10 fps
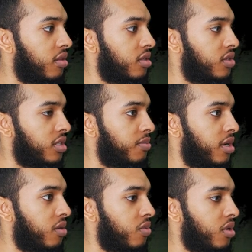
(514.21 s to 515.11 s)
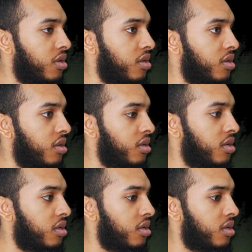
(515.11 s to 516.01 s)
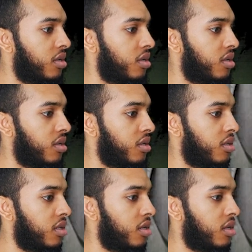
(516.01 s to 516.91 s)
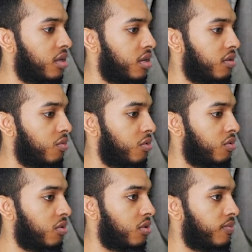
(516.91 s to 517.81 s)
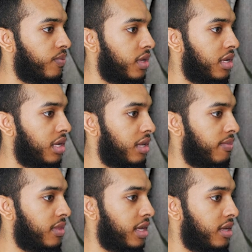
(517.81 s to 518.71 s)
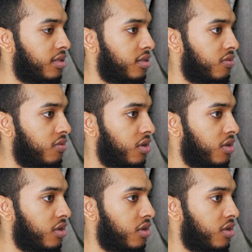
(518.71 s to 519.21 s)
click on the transparent one, and then we'll clip that to the